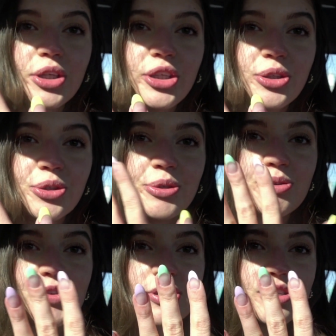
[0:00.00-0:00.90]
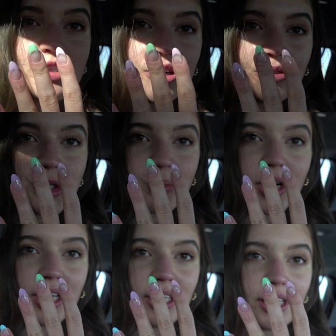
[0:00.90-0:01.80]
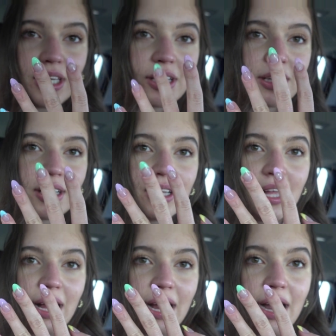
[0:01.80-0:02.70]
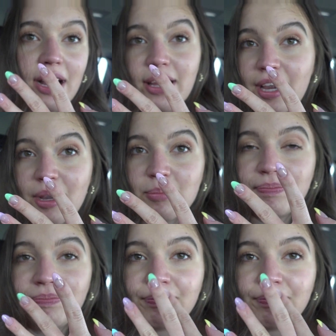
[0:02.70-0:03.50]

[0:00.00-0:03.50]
cute, so springy. I am